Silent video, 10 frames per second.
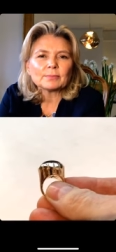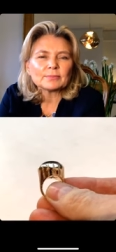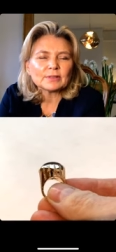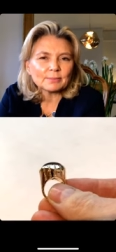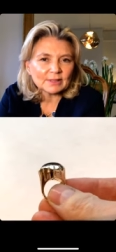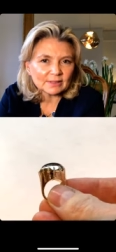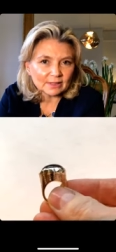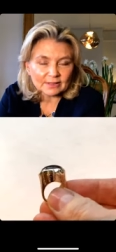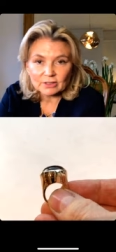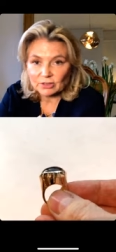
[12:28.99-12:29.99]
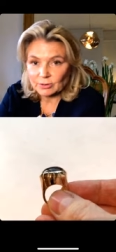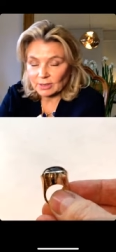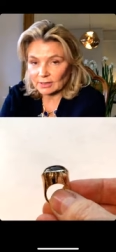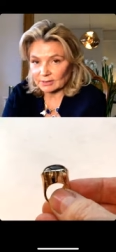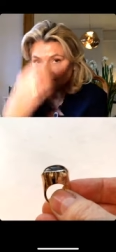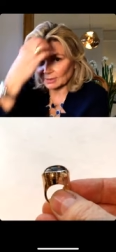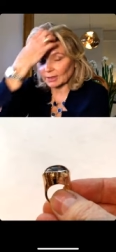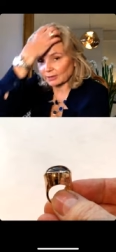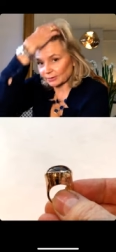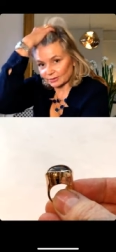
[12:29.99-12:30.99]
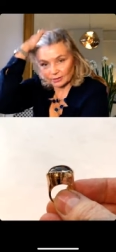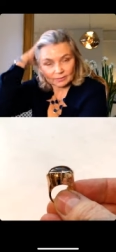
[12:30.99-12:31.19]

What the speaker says: somebody's asking, do you custom cut your stones?